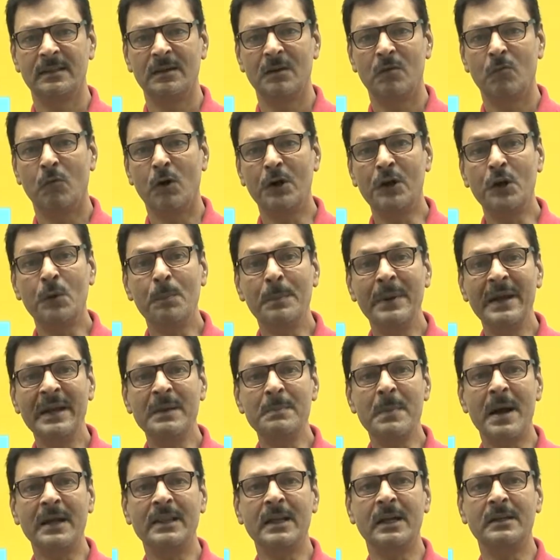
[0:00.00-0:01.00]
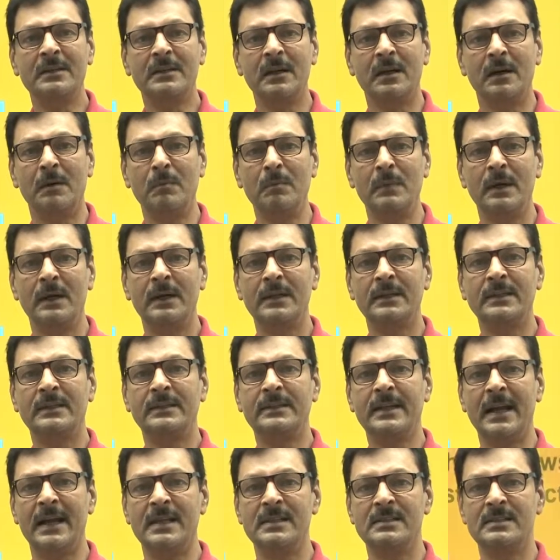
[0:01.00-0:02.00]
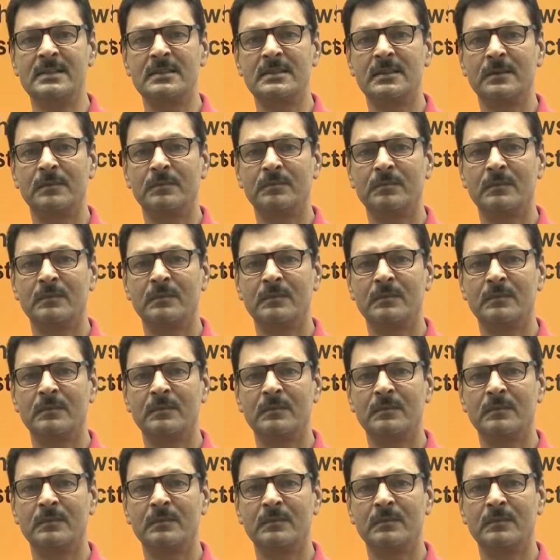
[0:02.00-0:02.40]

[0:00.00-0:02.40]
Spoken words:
What do you mean by the term tense?